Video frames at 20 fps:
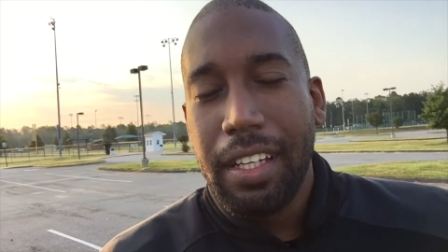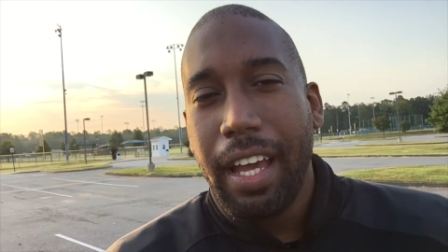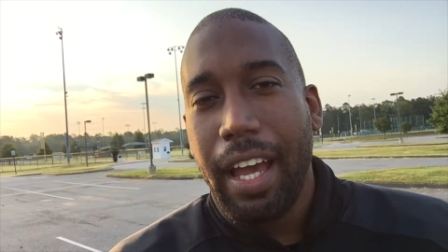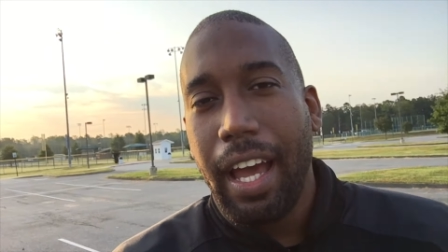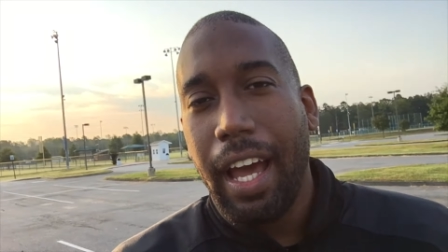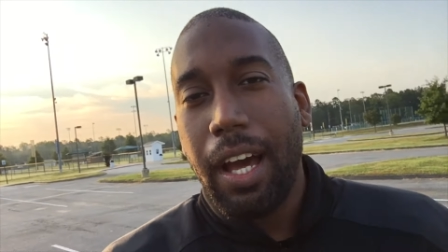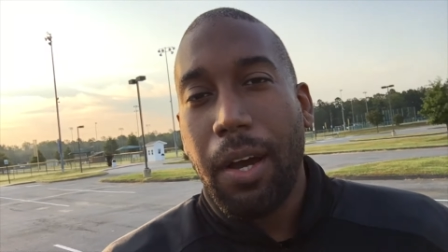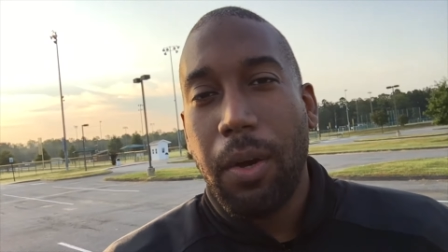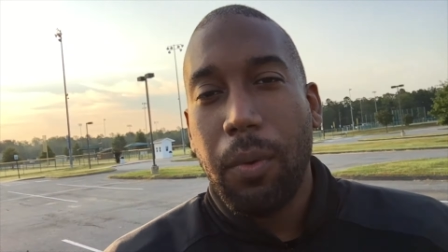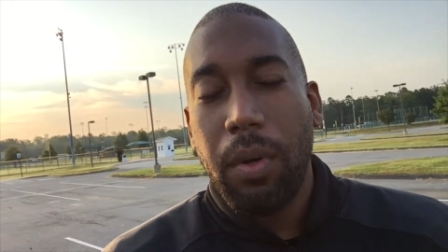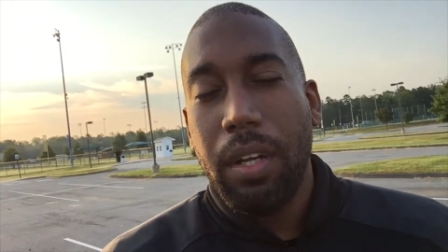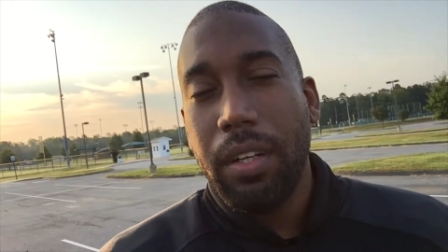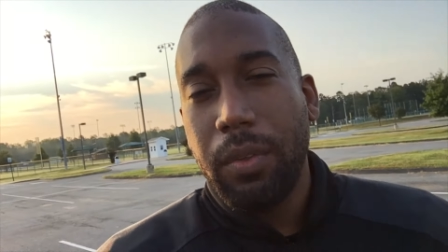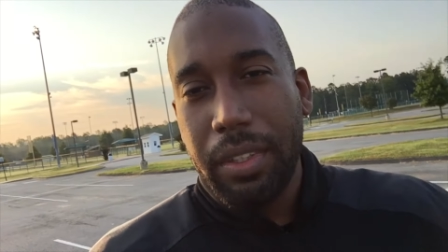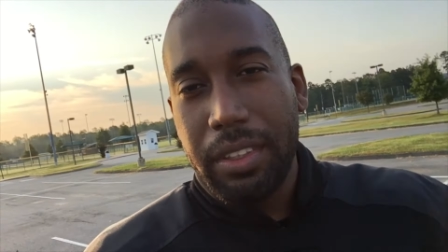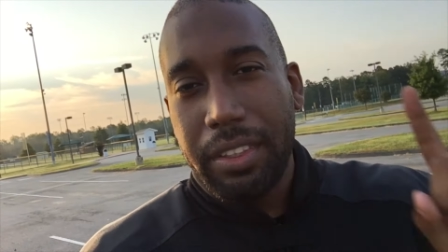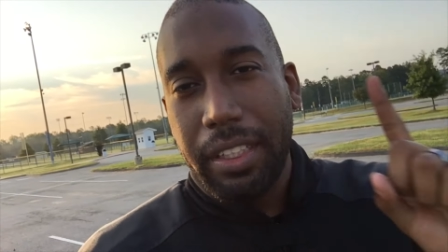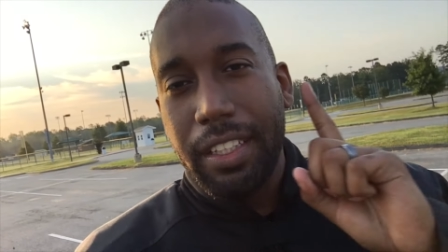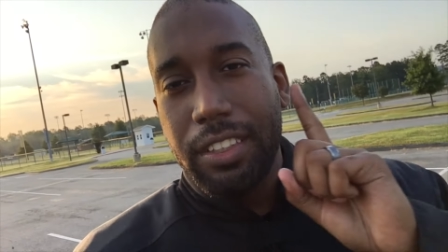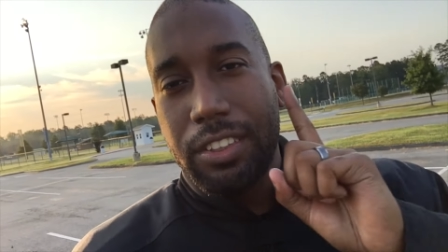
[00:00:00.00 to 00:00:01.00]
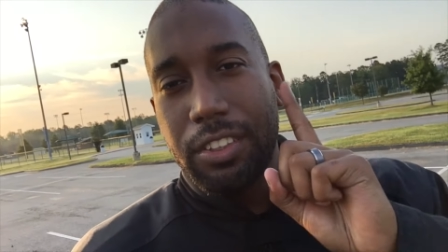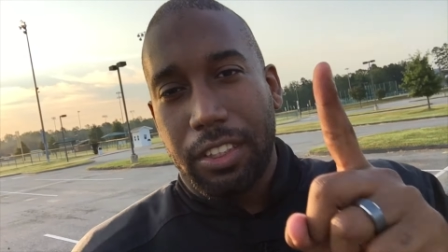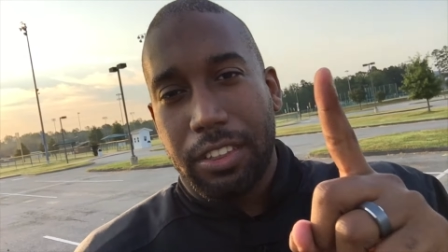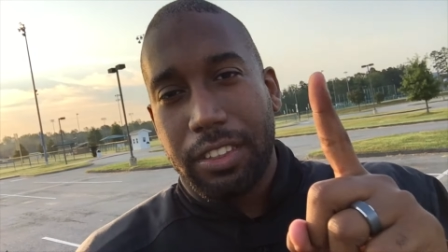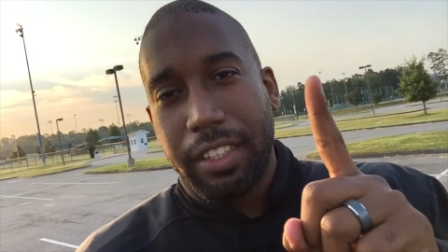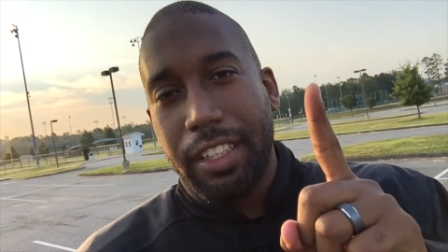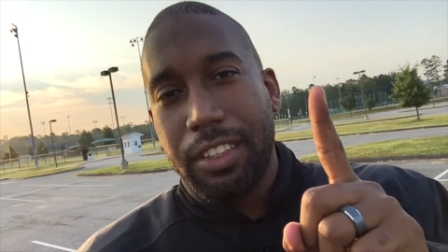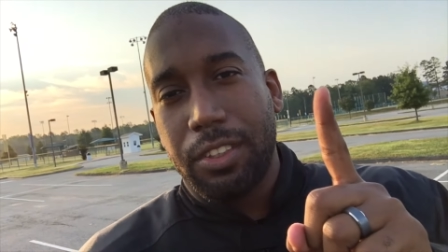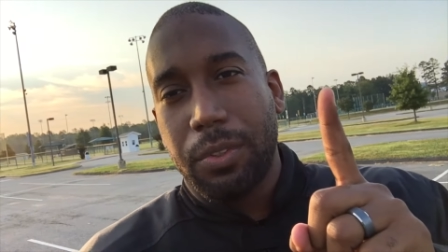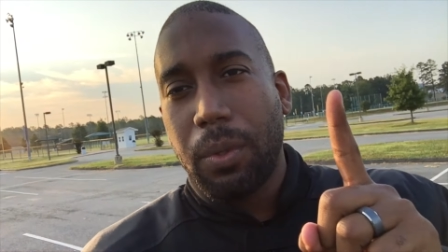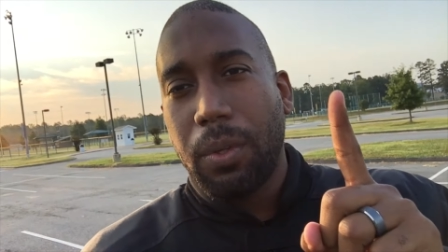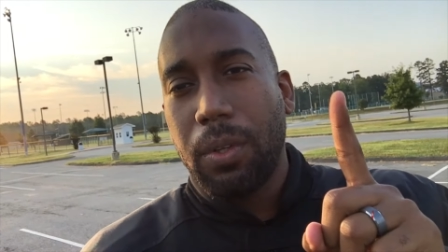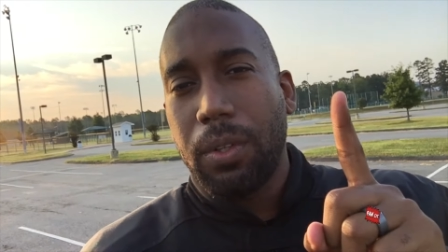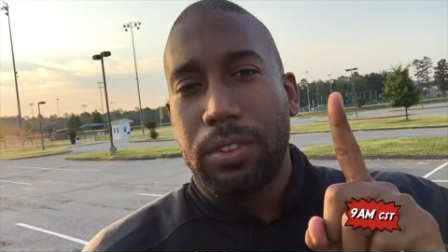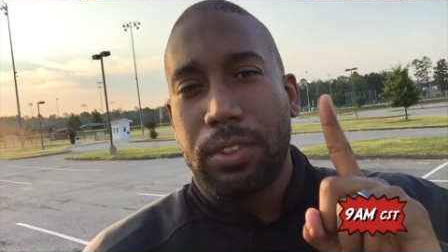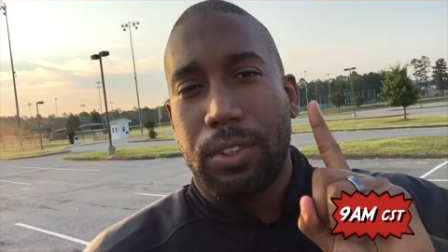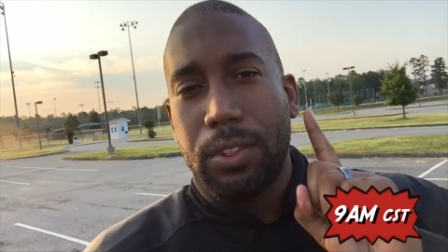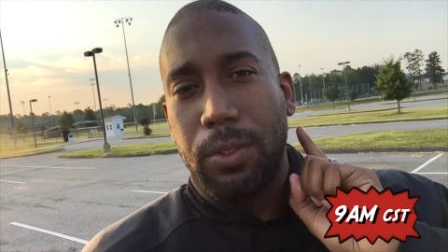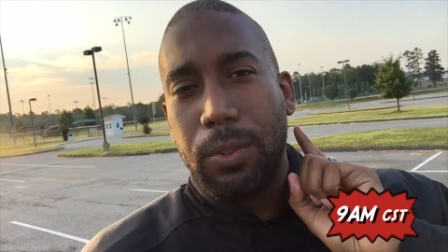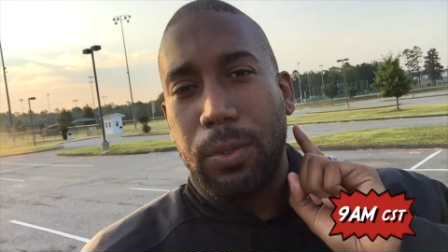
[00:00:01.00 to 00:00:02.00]
Uh, one, we changed our schedule
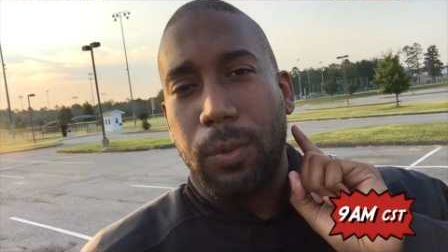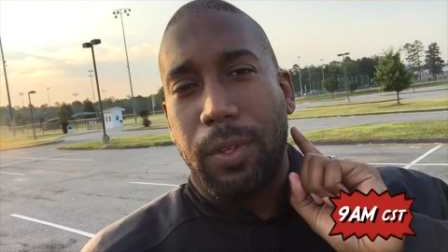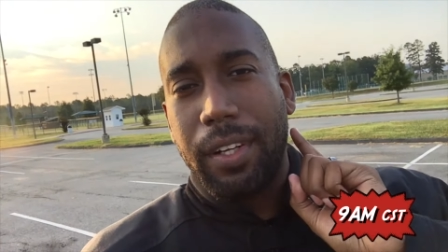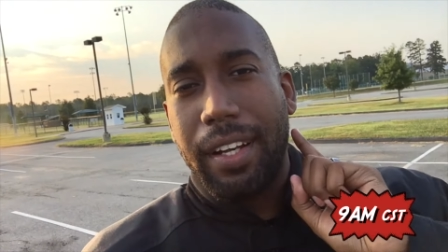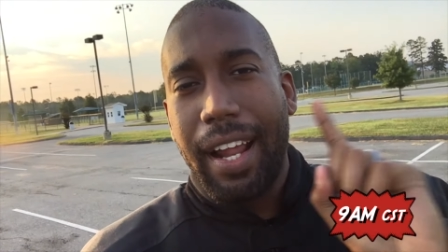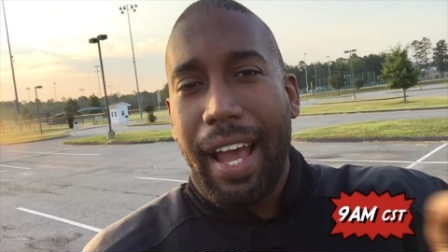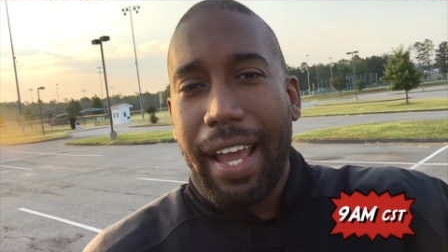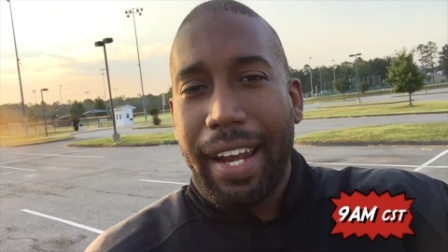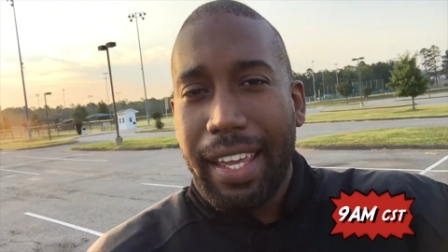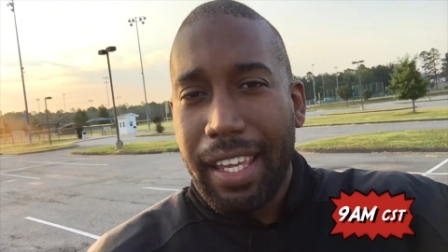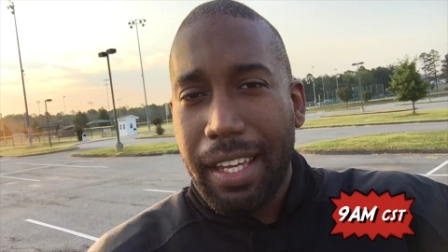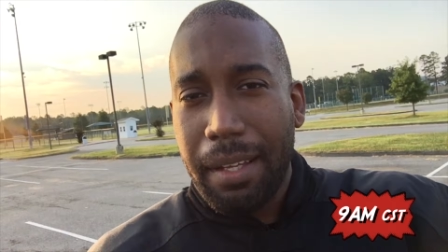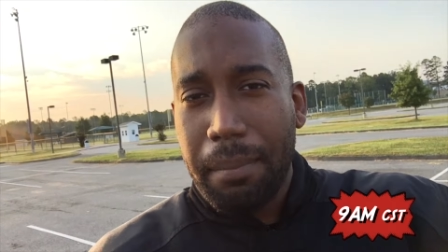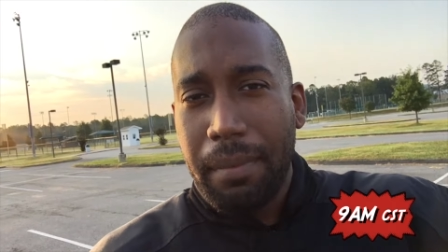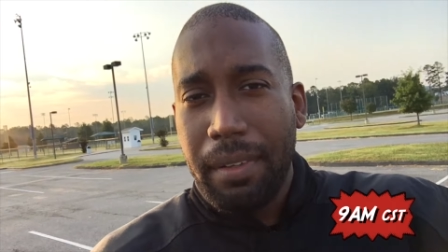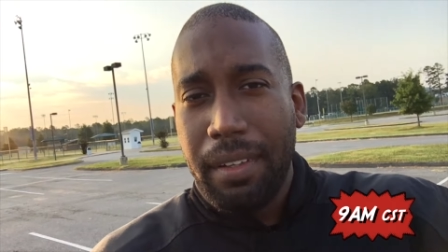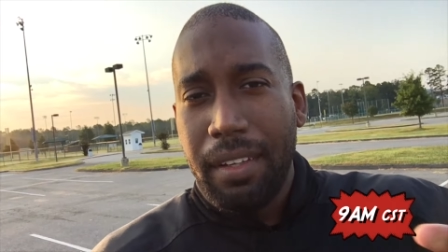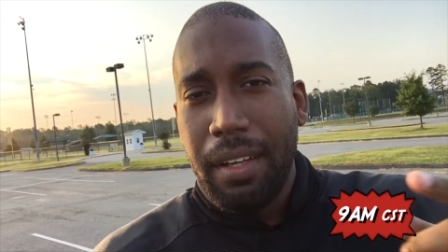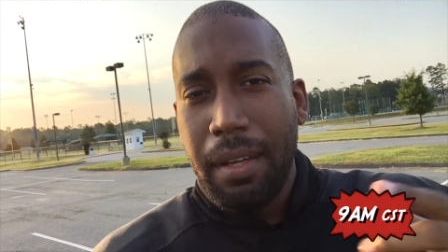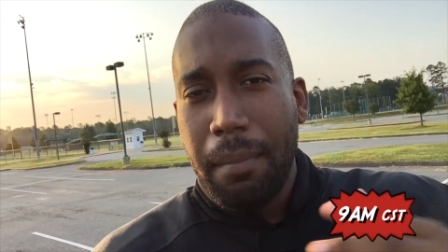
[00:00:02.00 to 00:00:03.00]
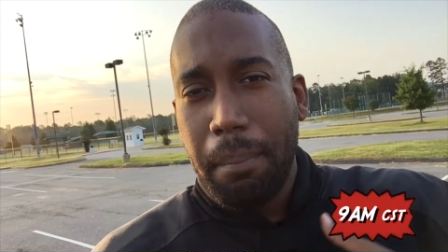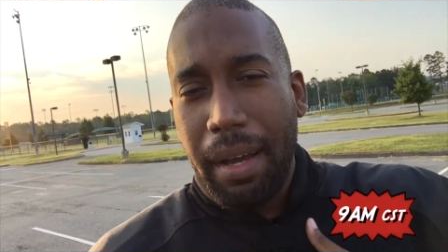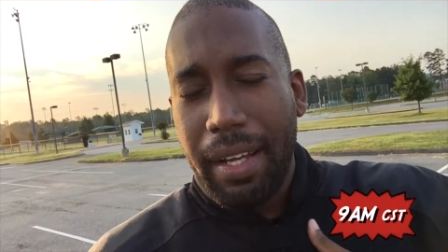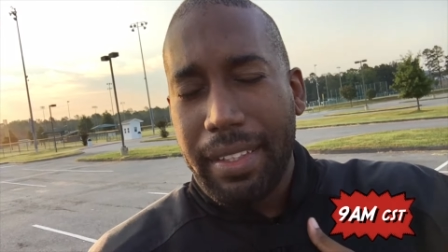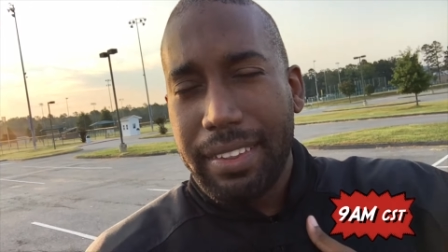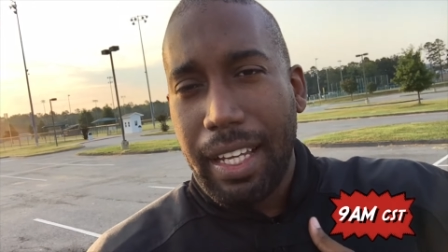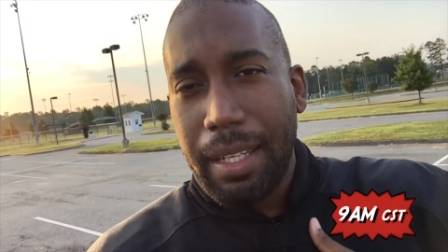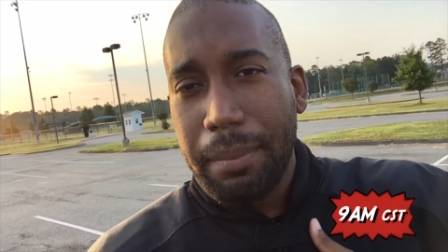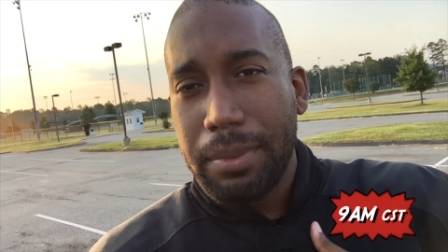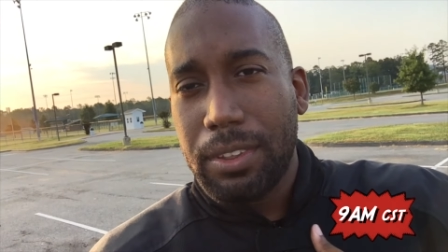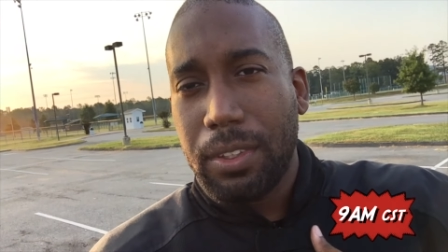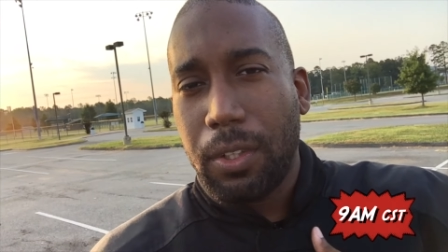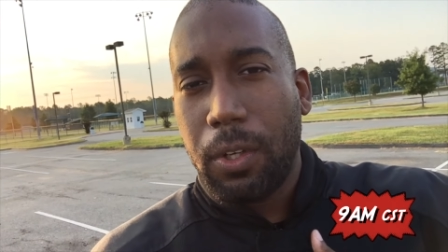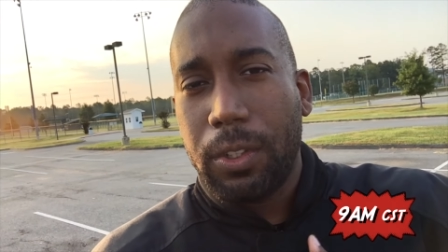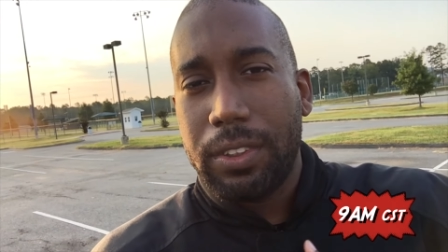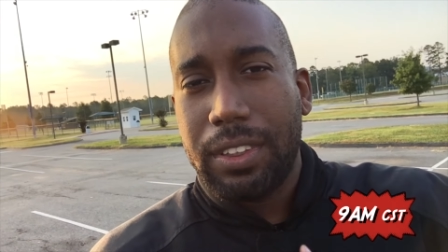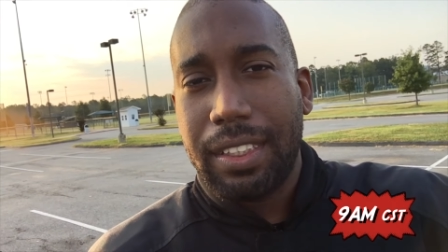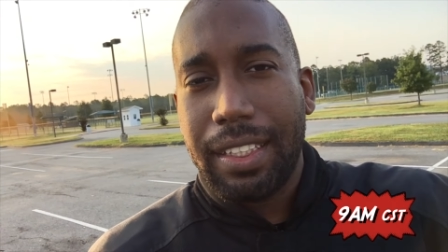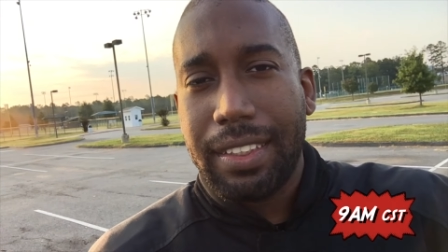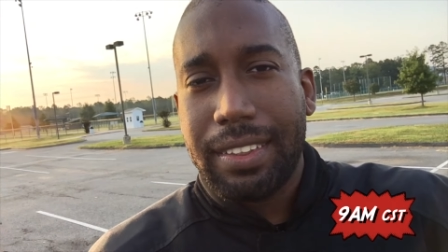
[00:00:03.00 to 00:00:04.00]
to 9 a.m. my time,
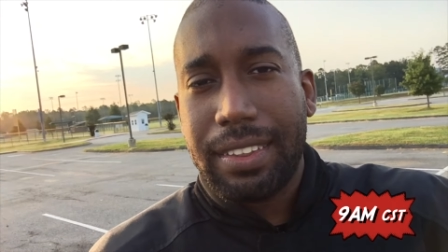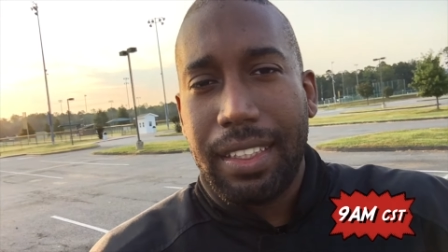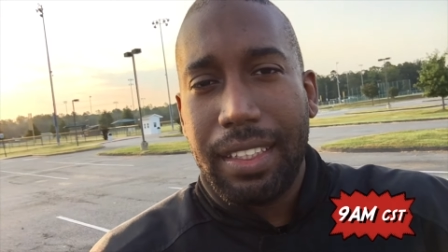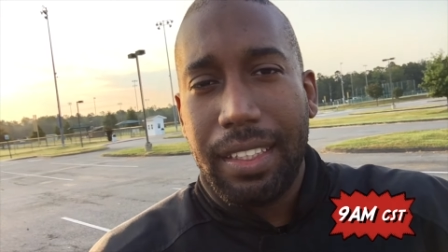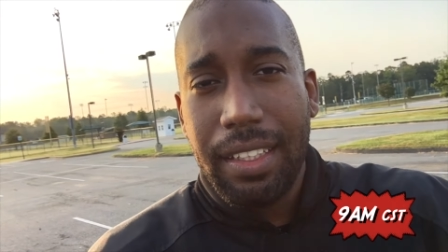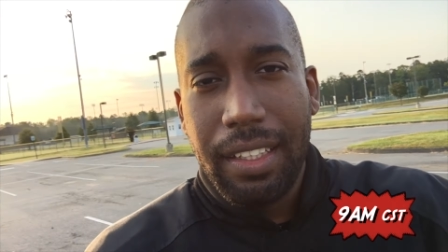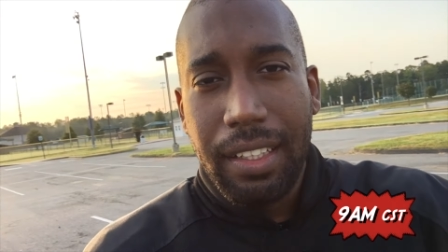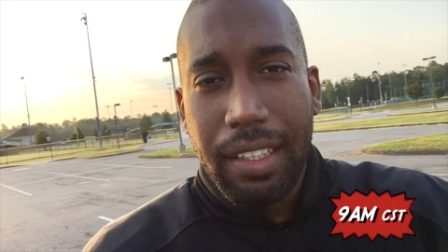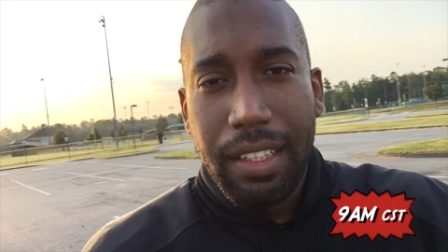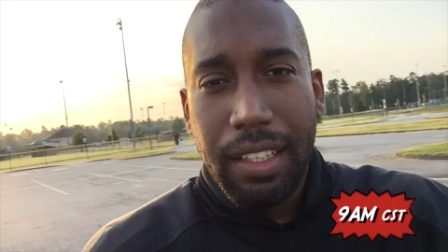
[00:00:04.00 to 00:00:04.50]
so CST.